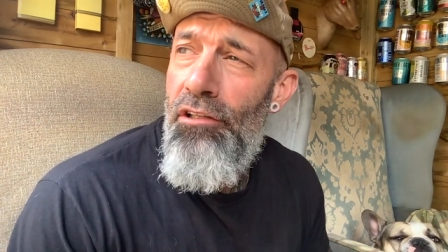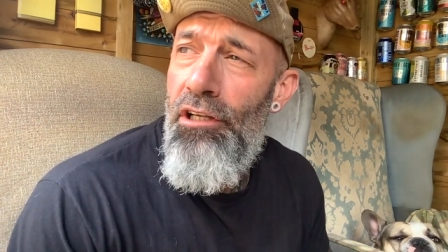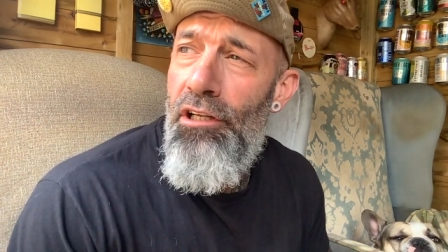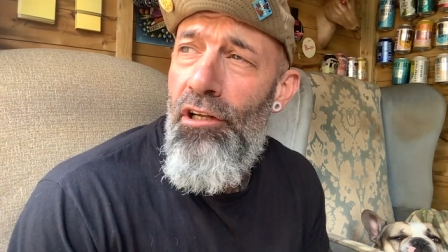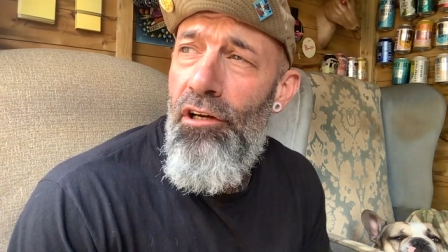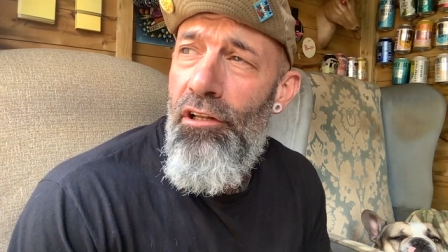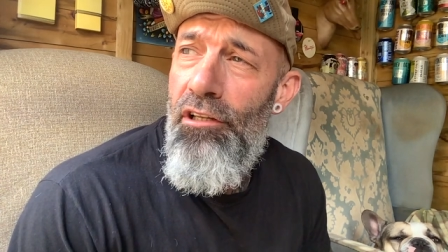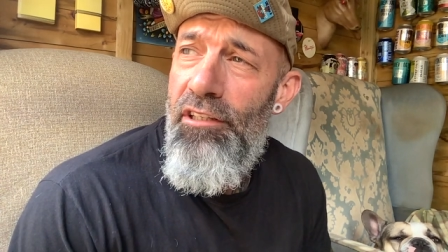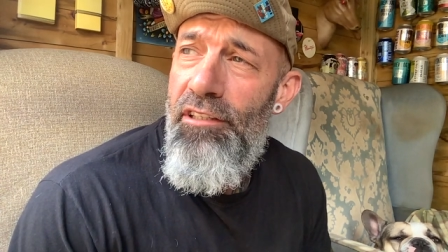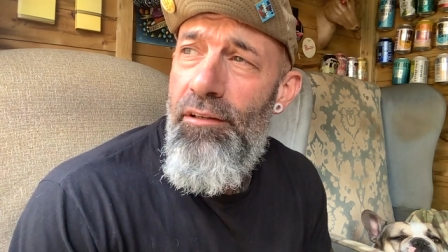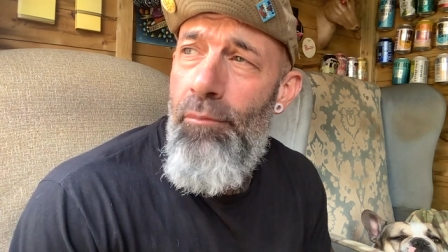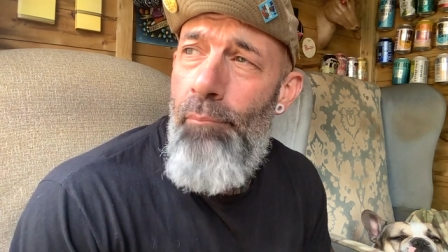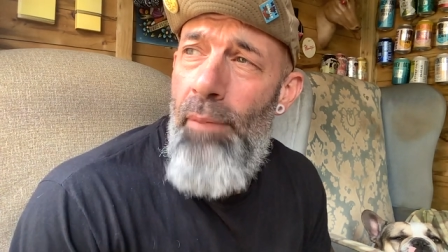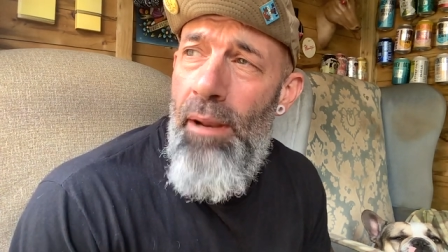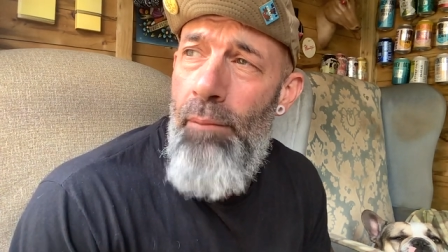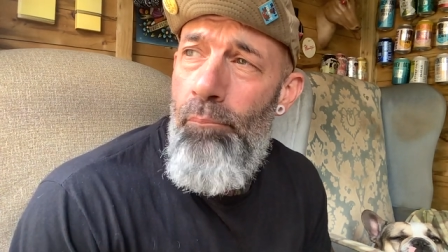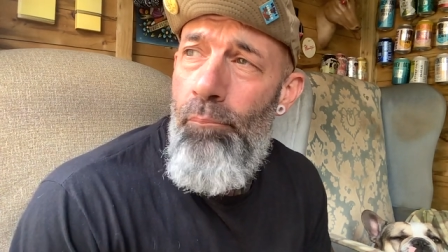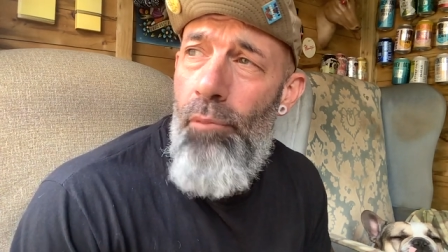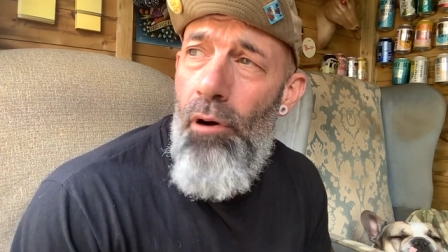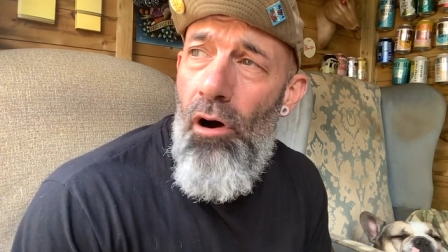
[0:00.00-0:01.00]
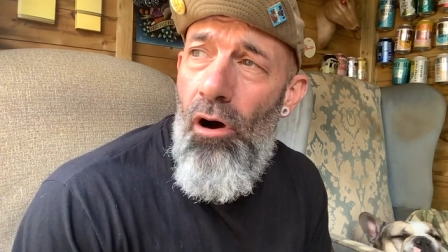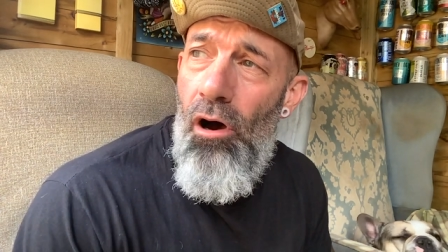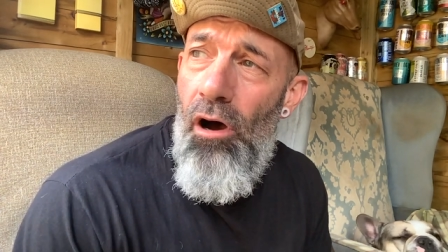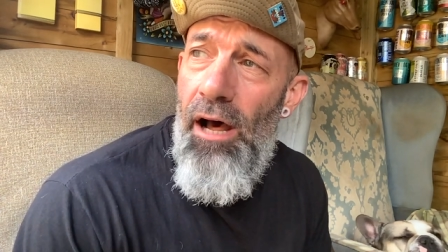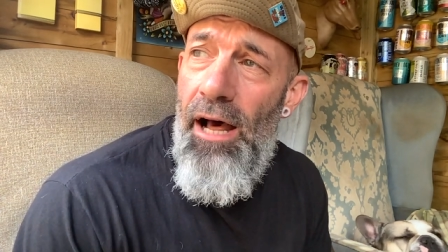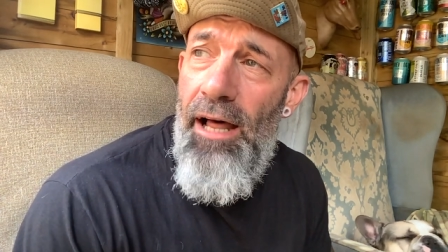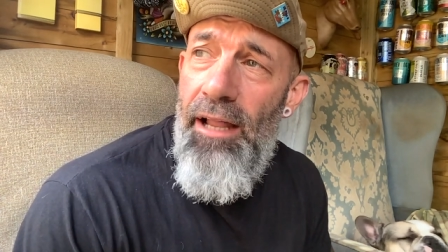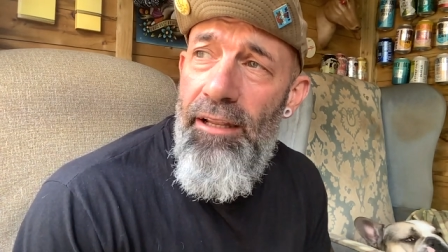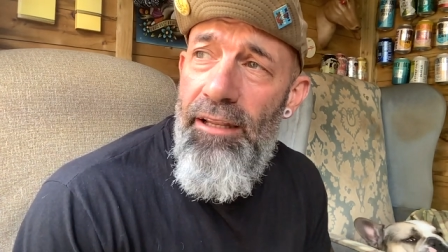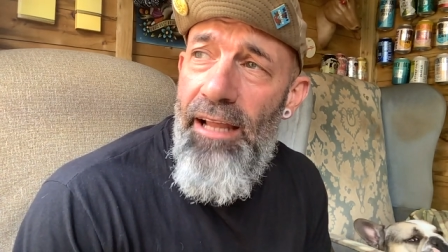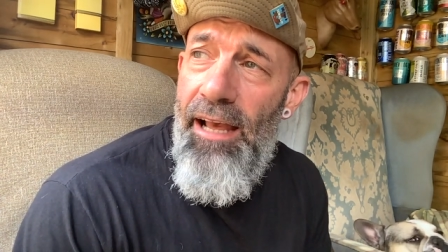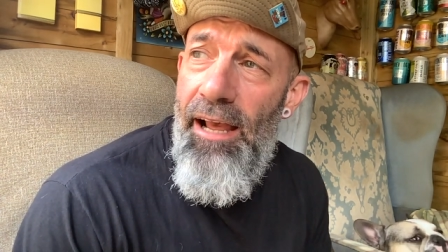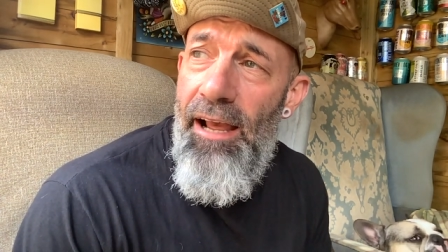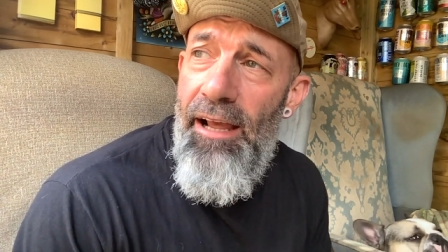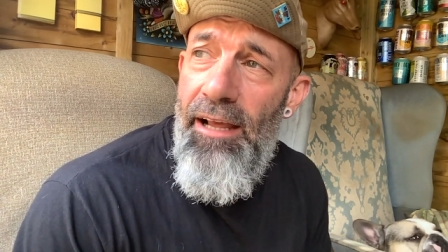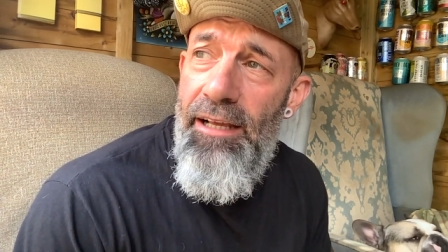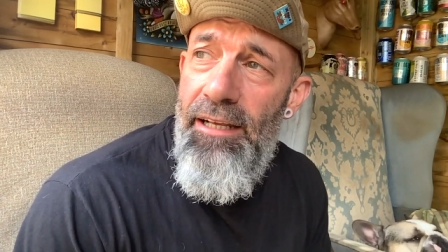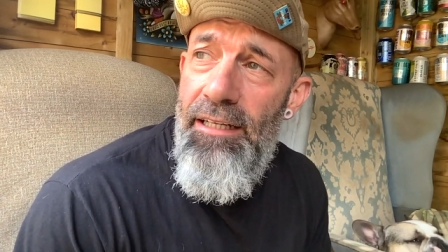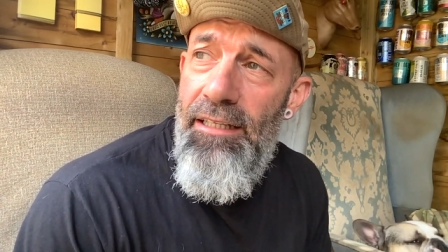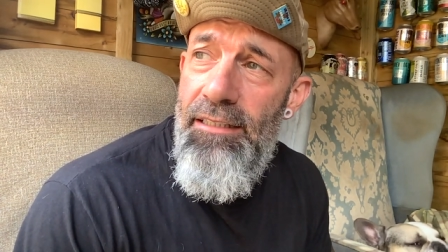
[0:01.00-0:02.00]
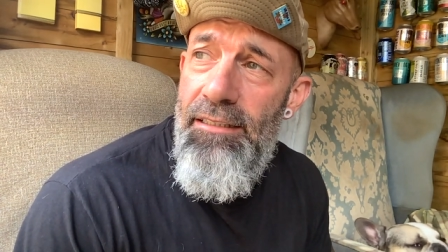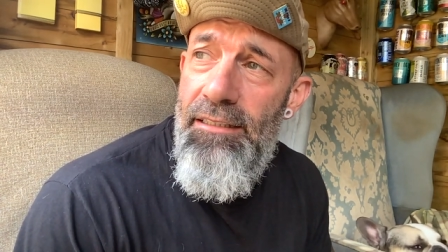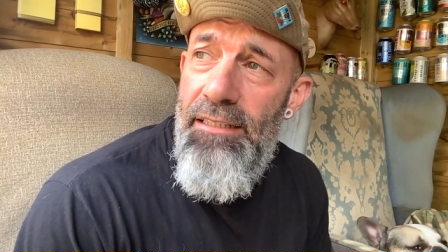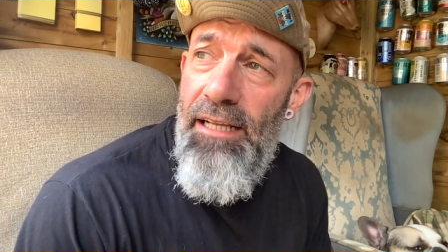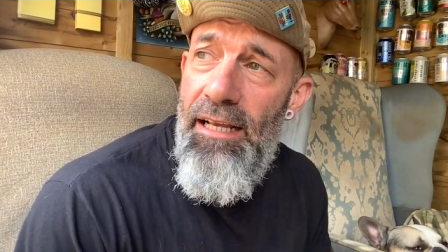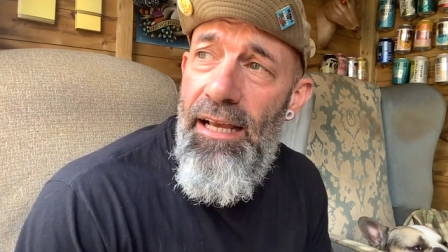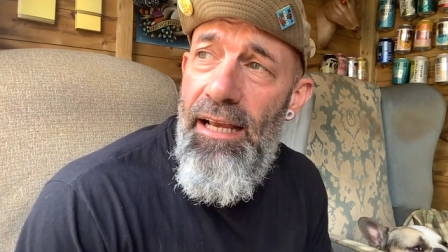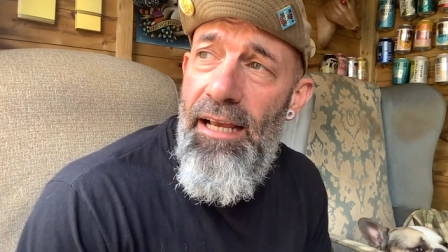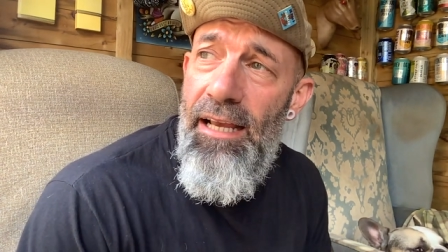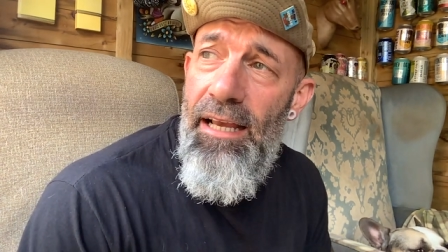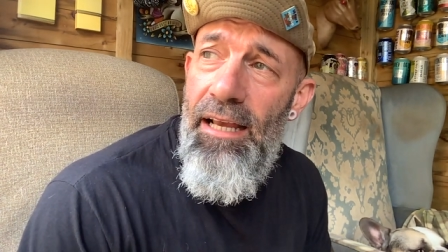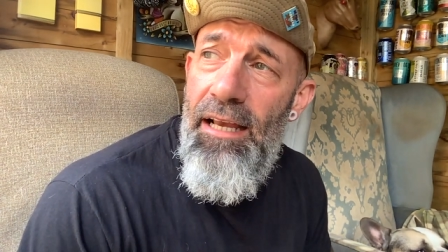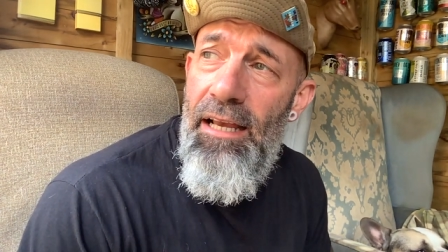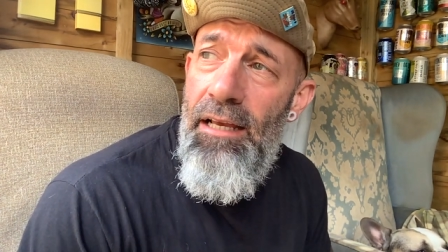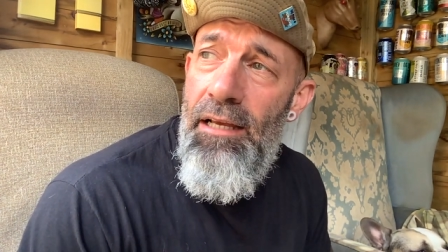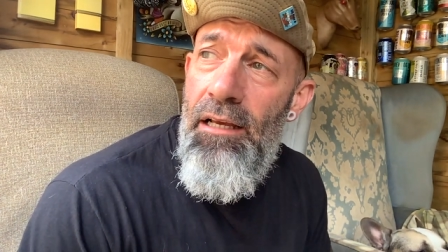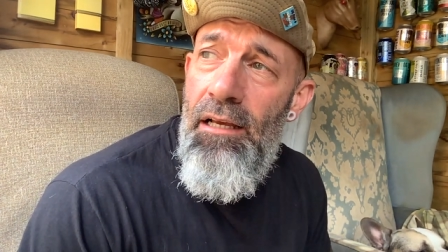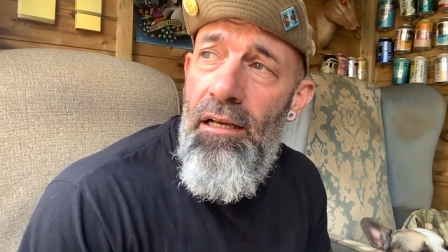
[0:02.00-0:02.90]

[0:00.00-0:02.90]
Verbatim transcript: you know, there's a bent pot and there is a